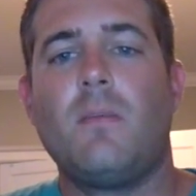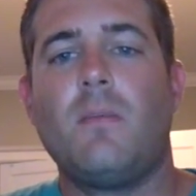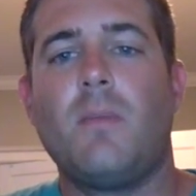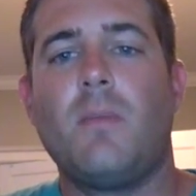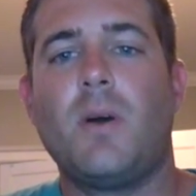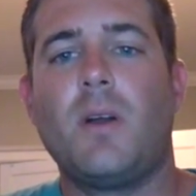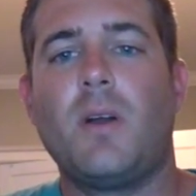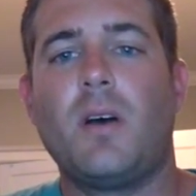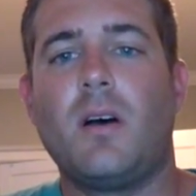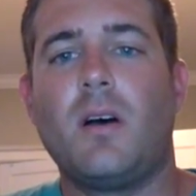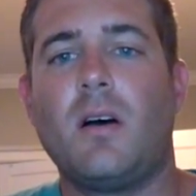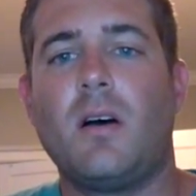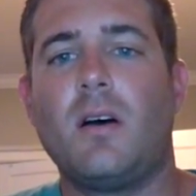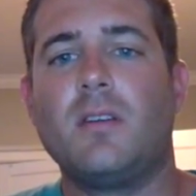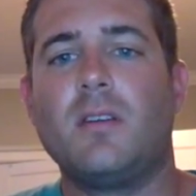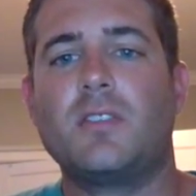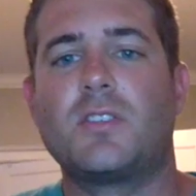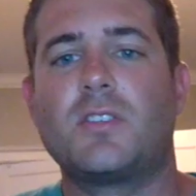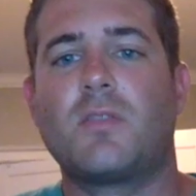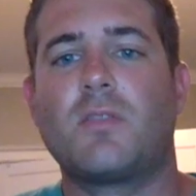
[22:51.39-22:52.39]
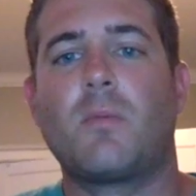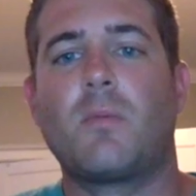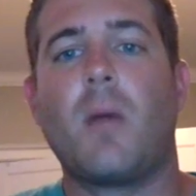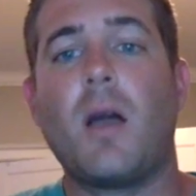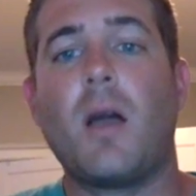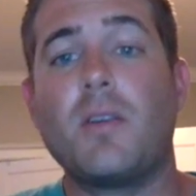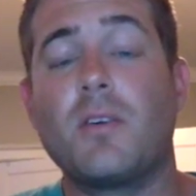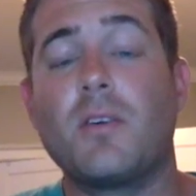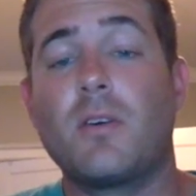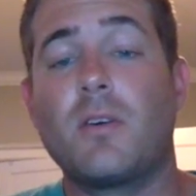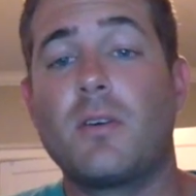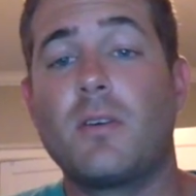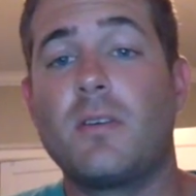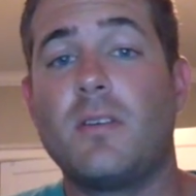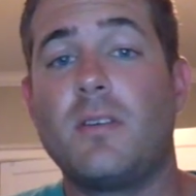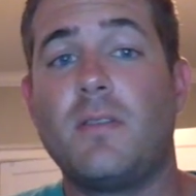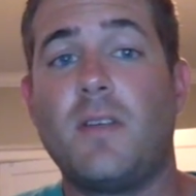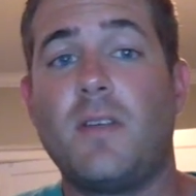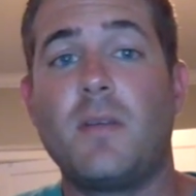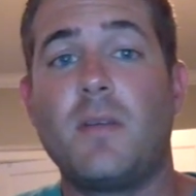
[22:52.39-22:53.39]
but just a reminder,
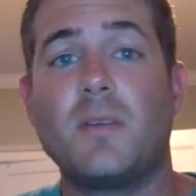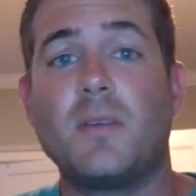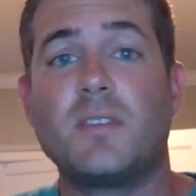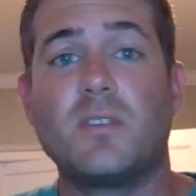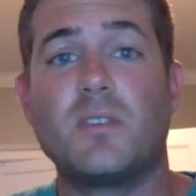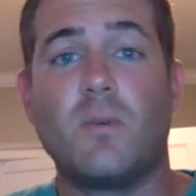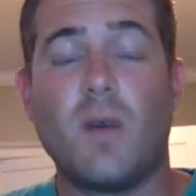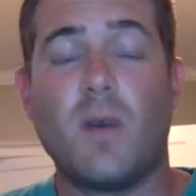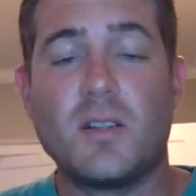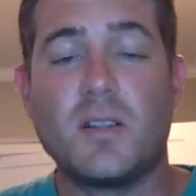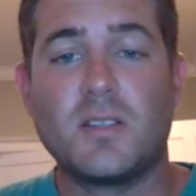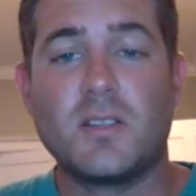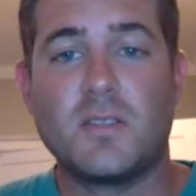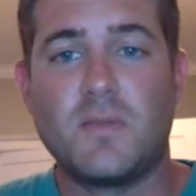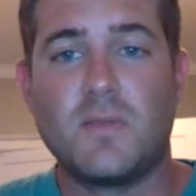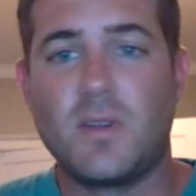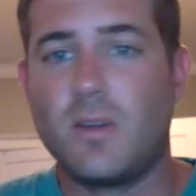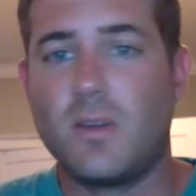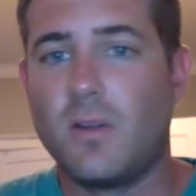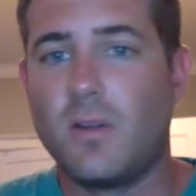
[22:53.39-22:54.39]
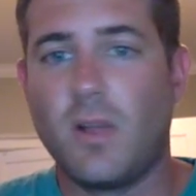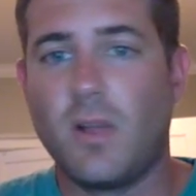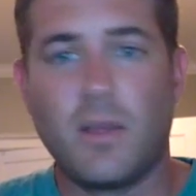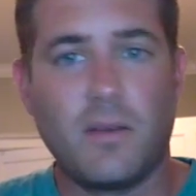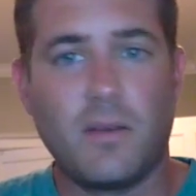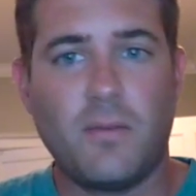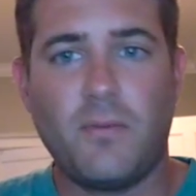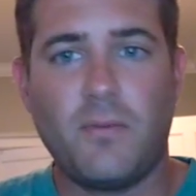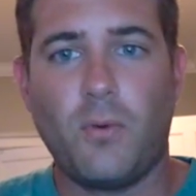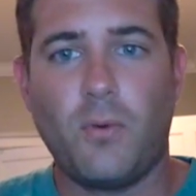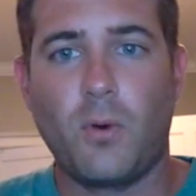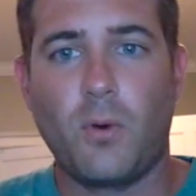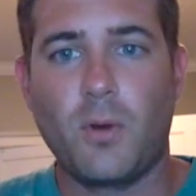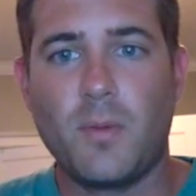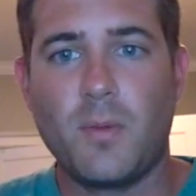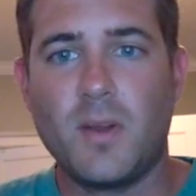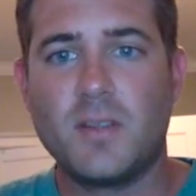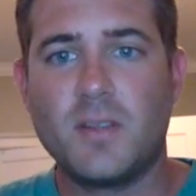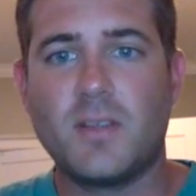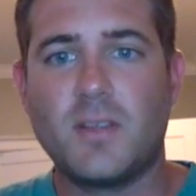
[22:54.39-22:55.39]
if anybody's still watching this video like 40
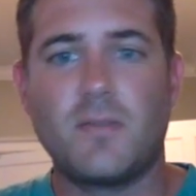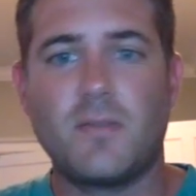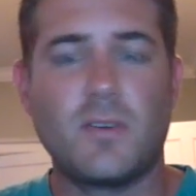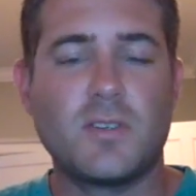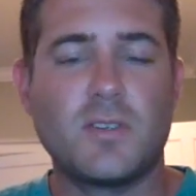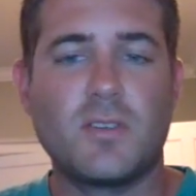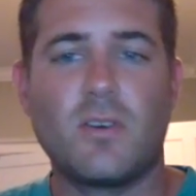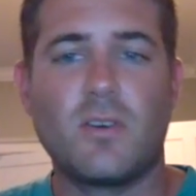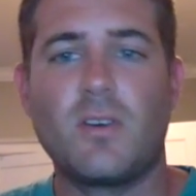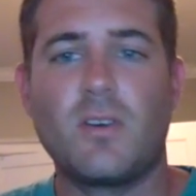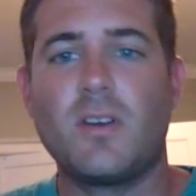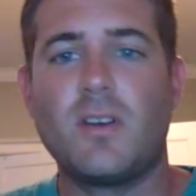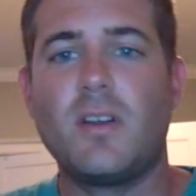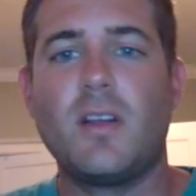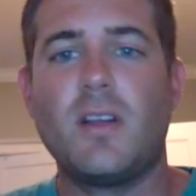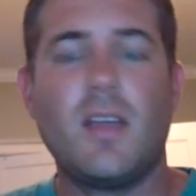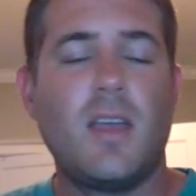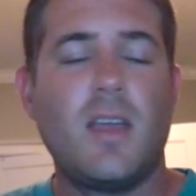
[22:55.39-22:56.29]
minutes after I started it,